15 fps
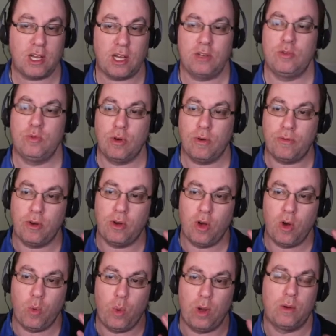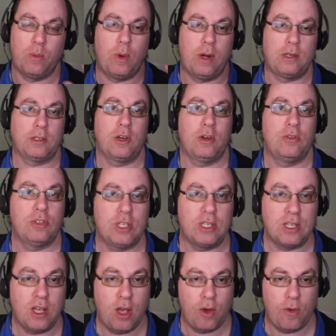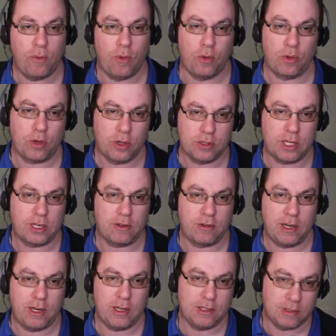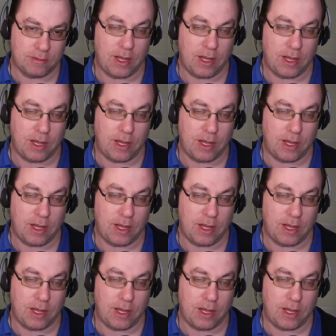I do offer one-on-one coaching for content creators,